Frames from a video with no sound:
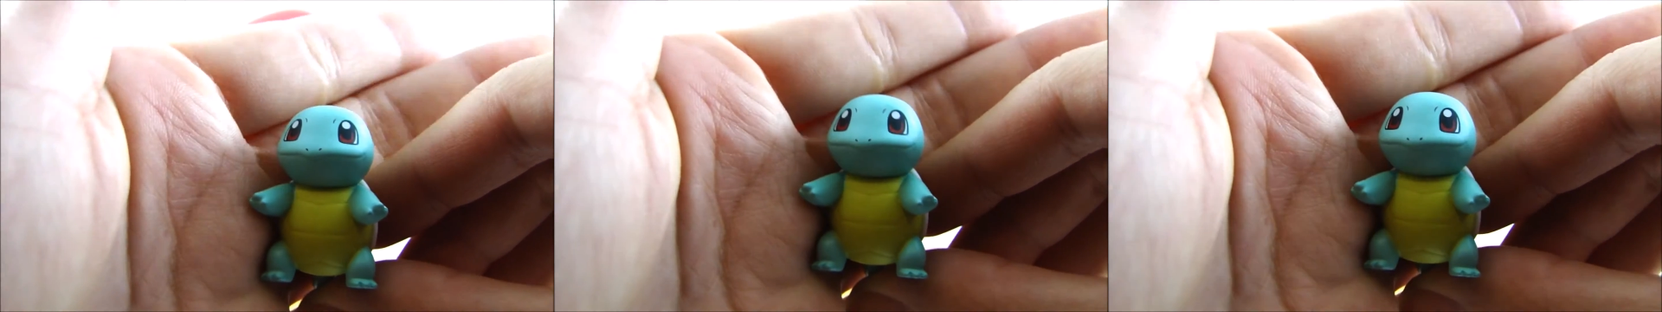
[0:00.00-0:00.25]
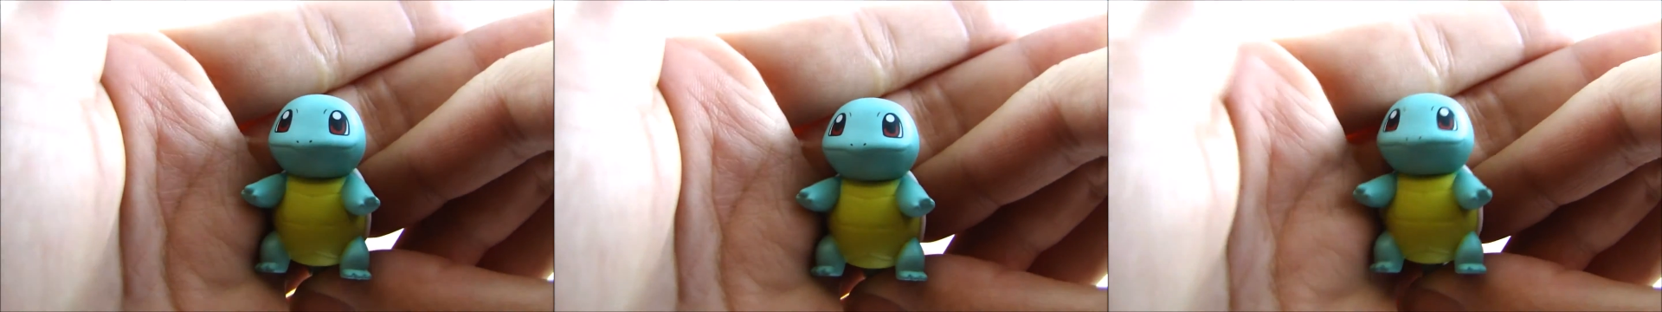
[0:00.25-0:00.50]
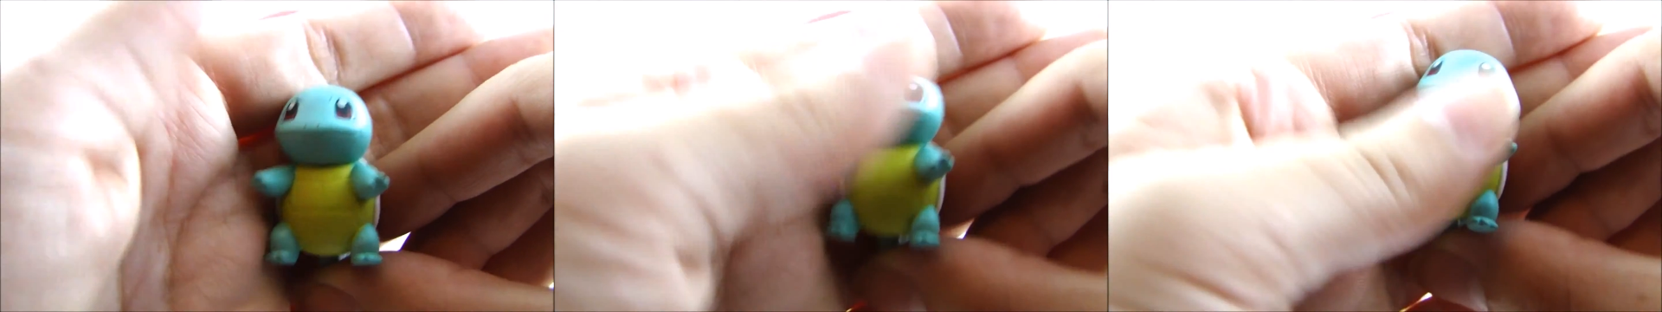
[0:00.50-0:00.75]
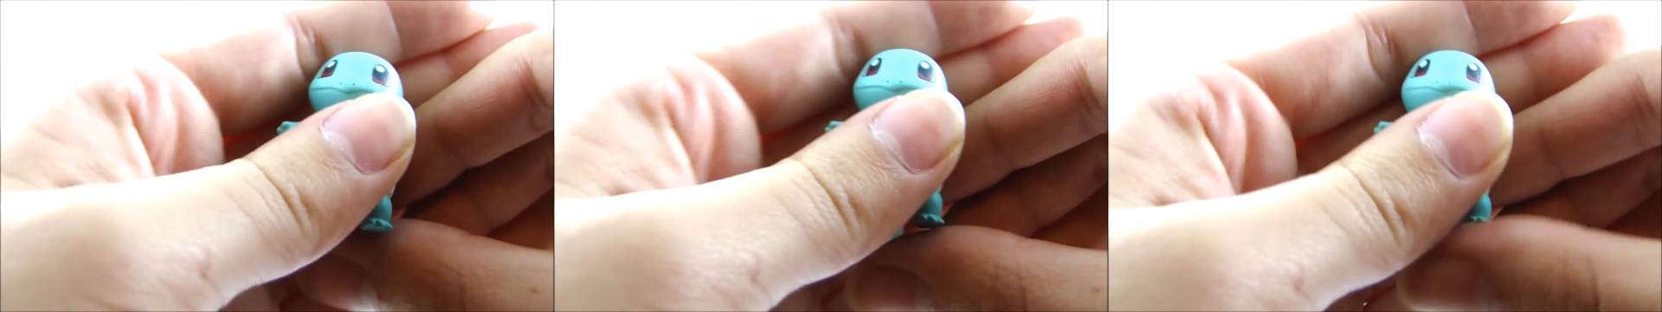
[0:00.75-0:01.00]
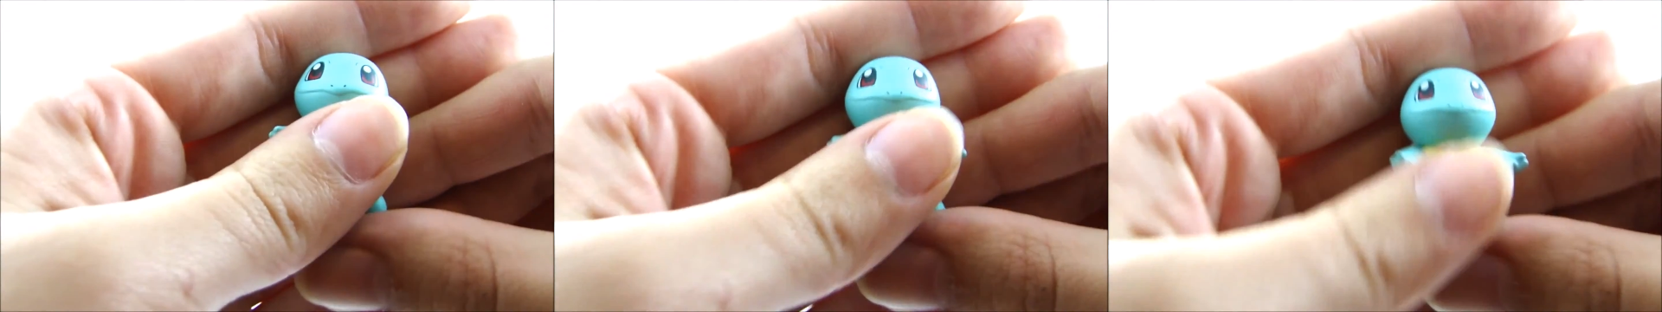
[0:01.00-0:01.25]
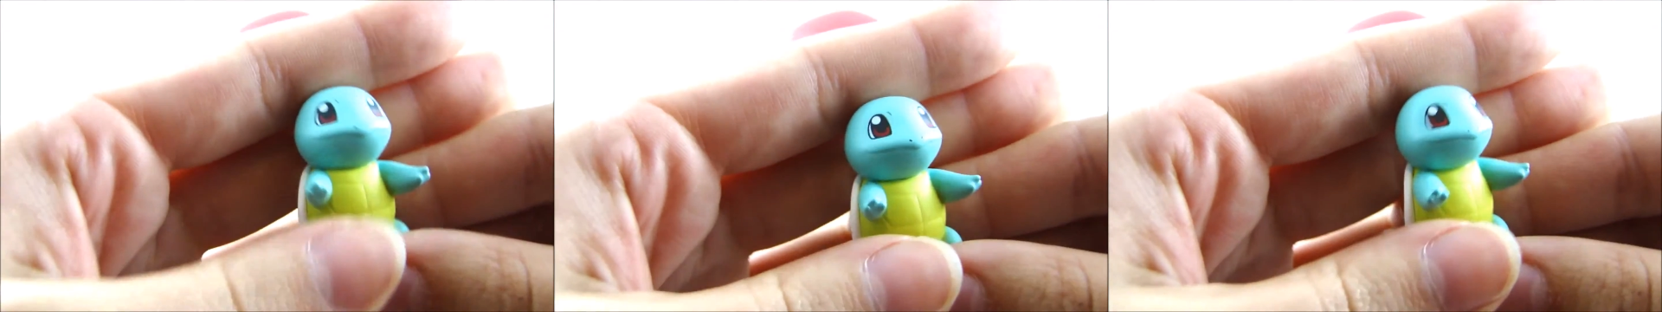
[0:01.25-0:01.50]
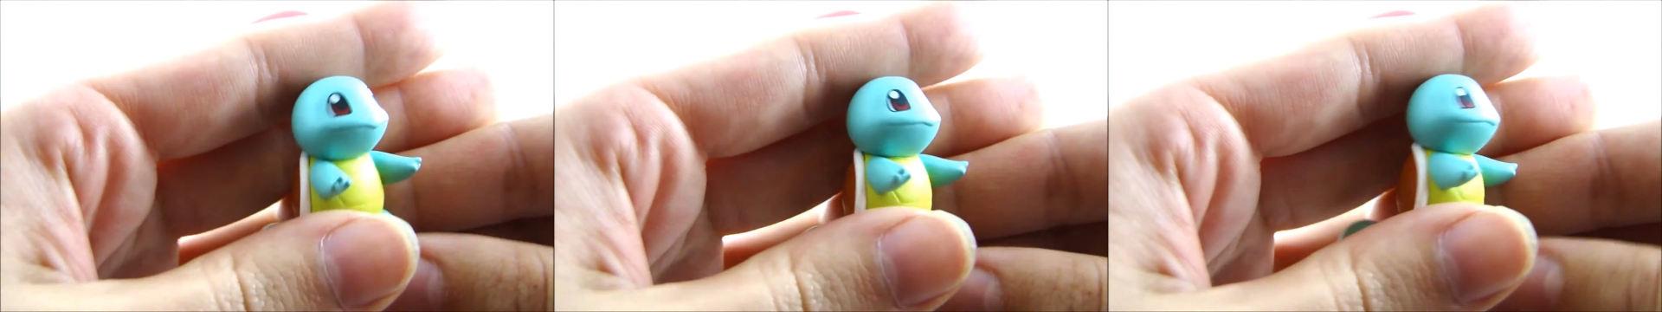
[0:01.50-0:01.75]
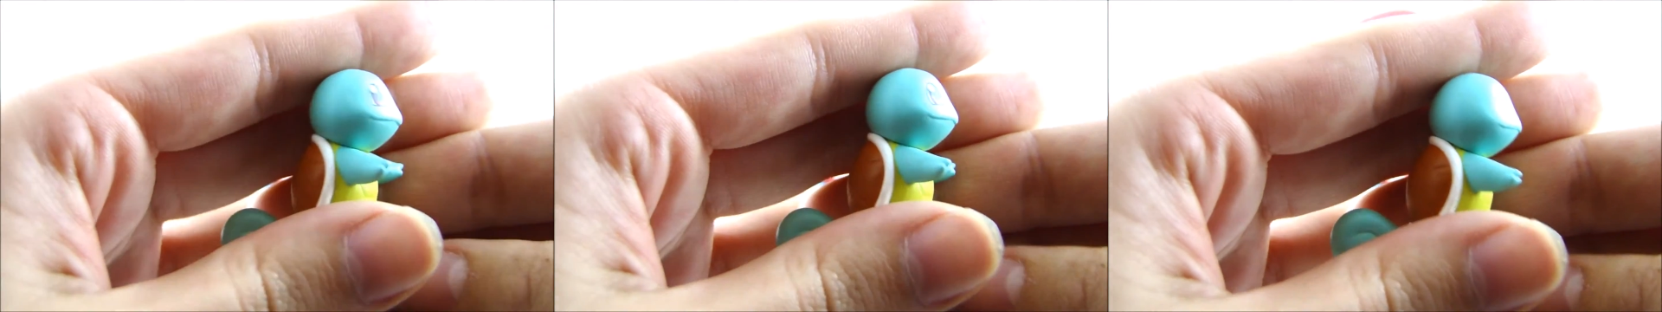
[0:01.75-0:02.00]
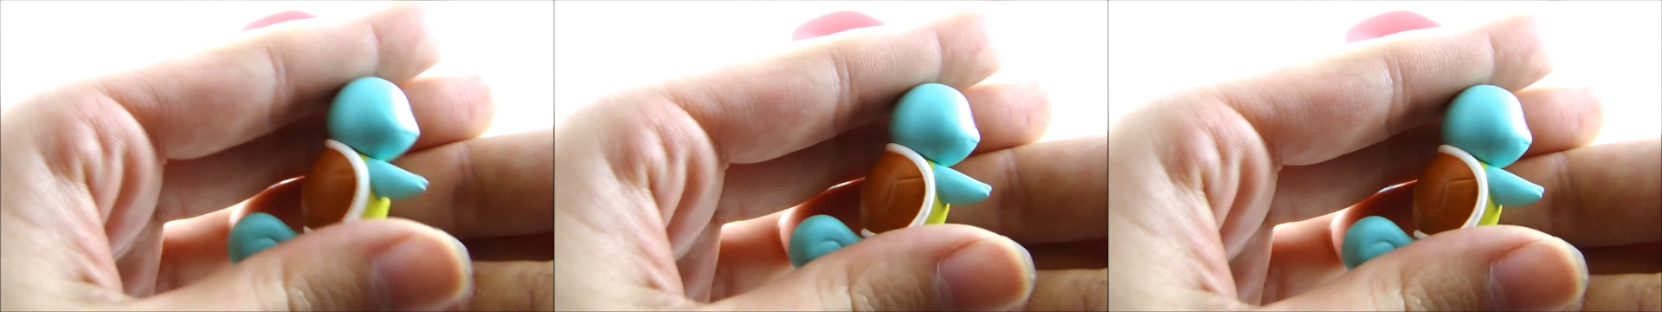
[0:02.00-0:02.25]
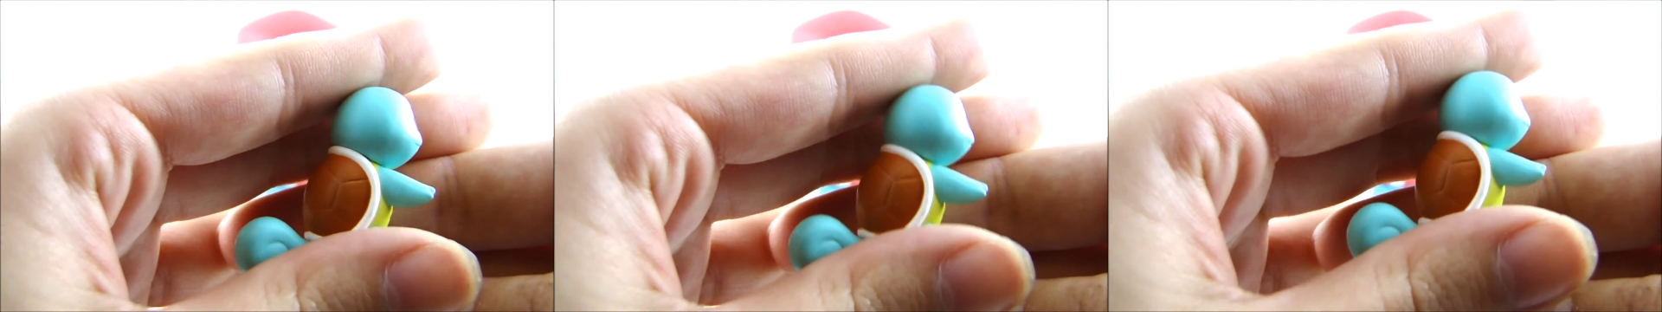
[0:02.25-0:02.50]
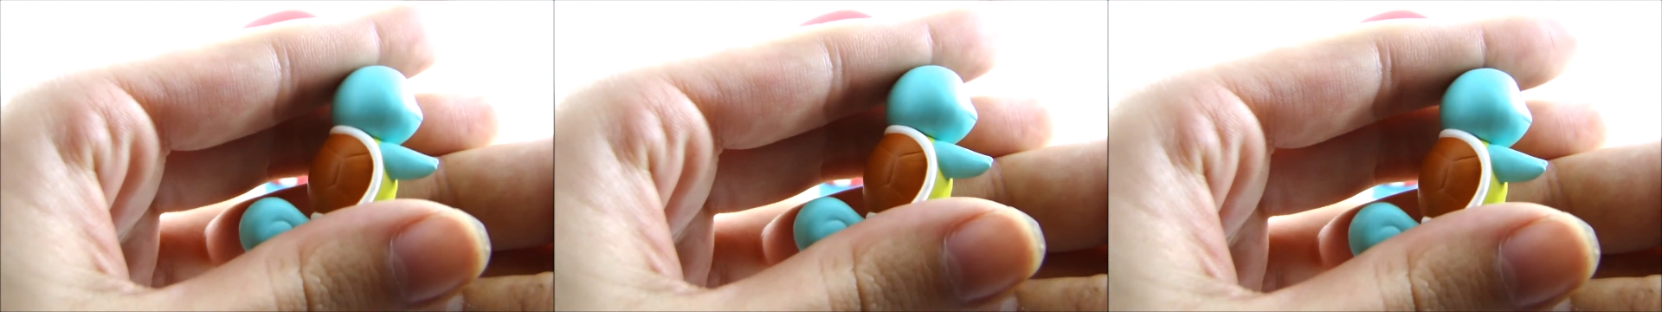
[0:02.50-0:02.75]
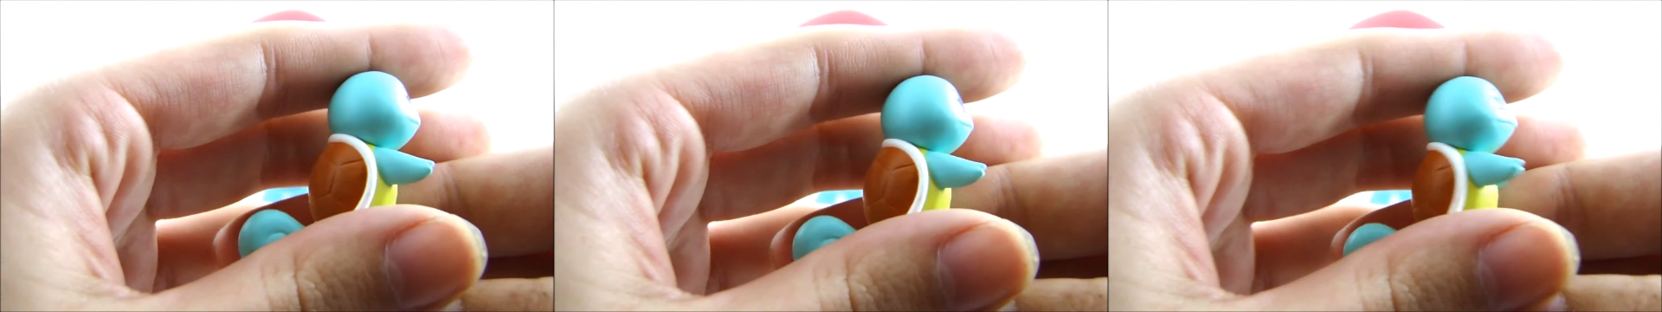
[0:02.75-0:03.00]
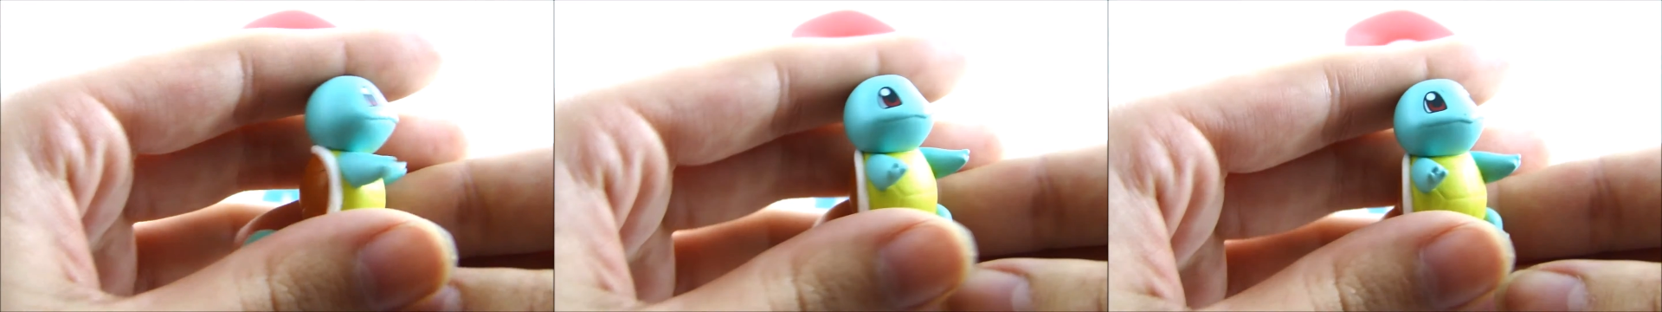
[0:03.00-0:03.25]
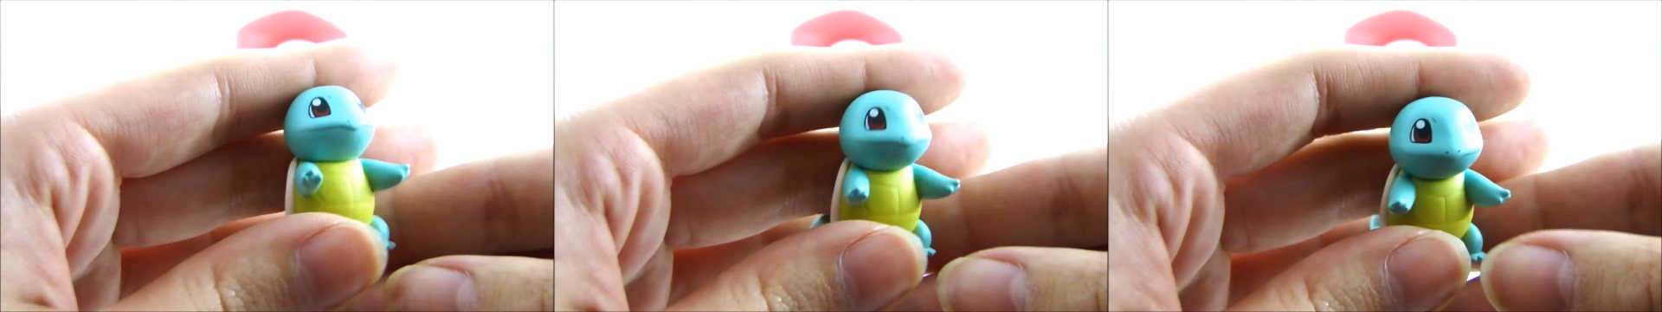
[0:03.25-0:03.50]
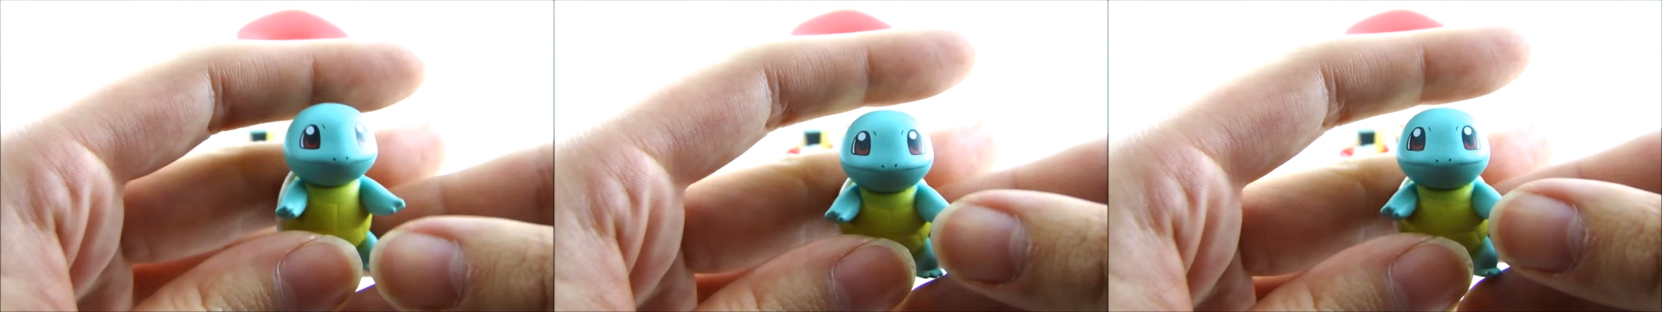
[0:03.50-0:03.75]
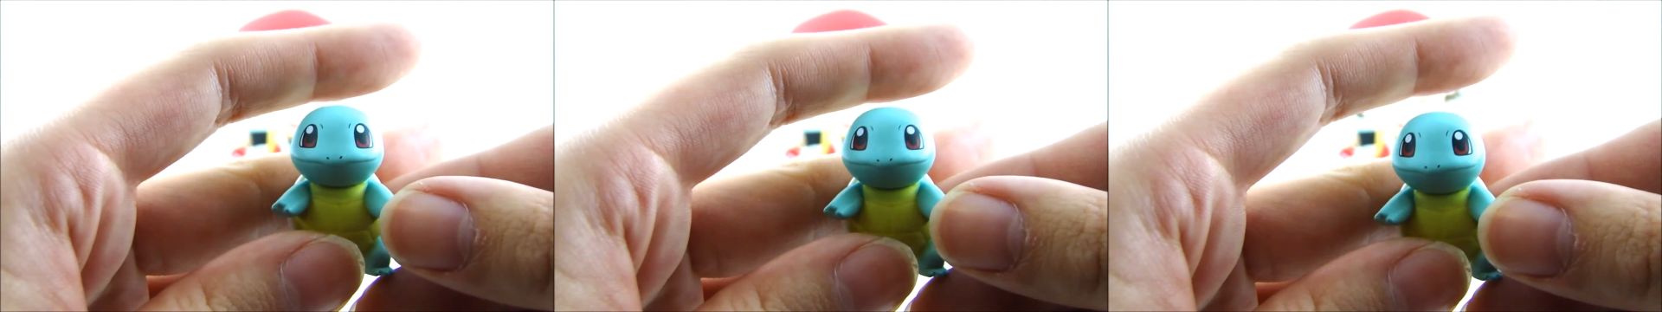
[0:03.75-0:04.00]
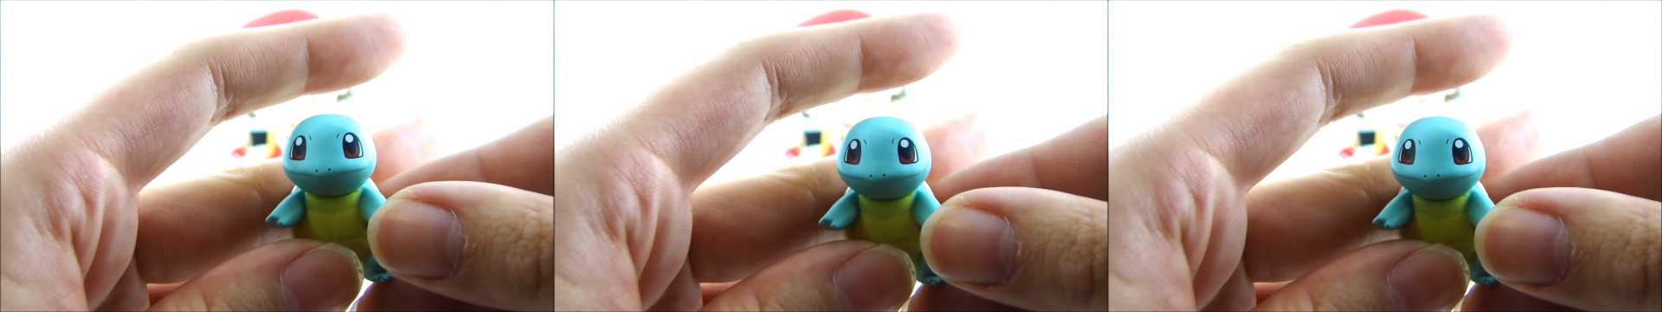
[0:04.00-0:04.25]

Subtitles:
No face is visible, so there are no lips to read.